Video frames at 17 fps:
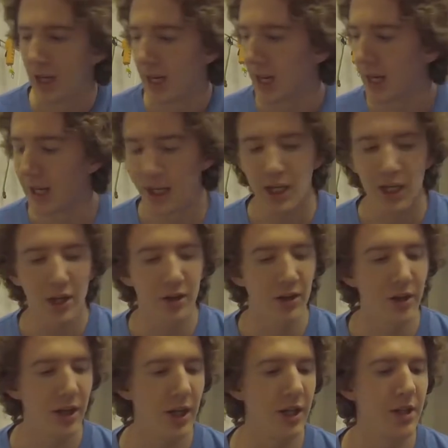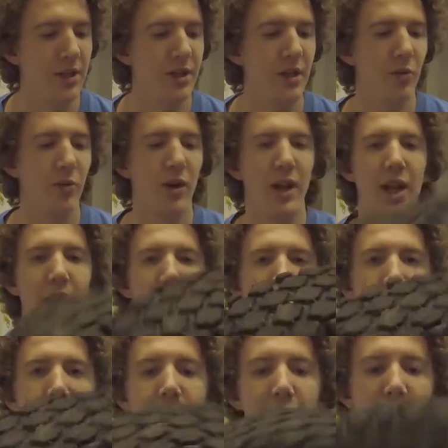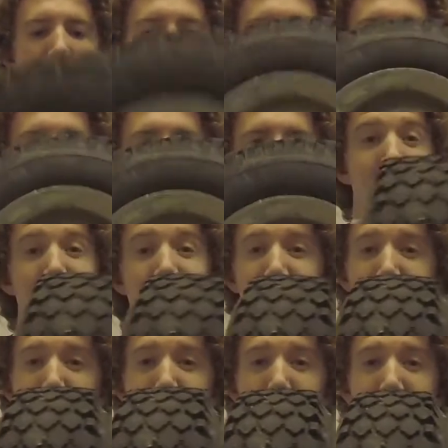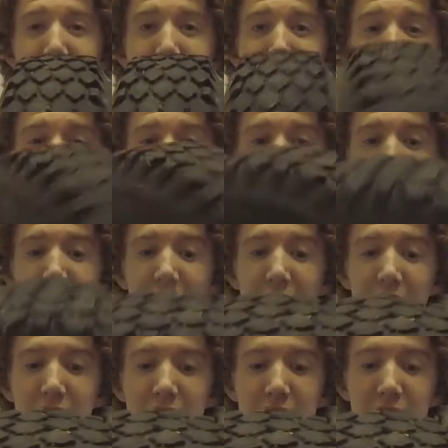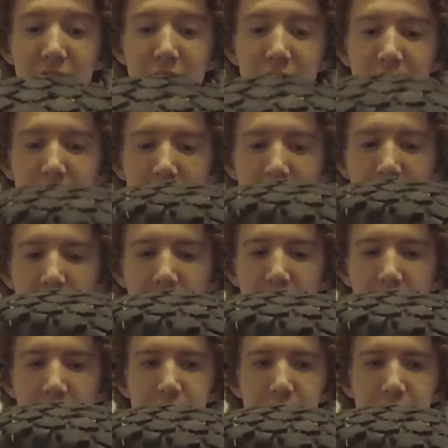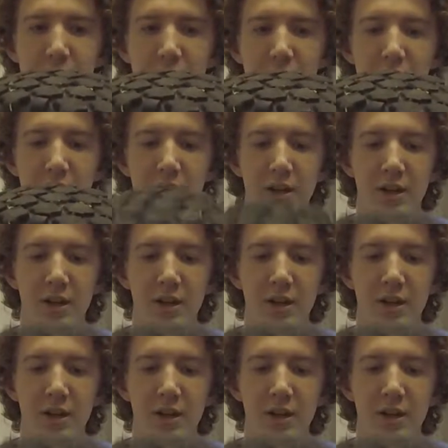And here is the one that I found. I don't know why this is inflated still, kind of scary,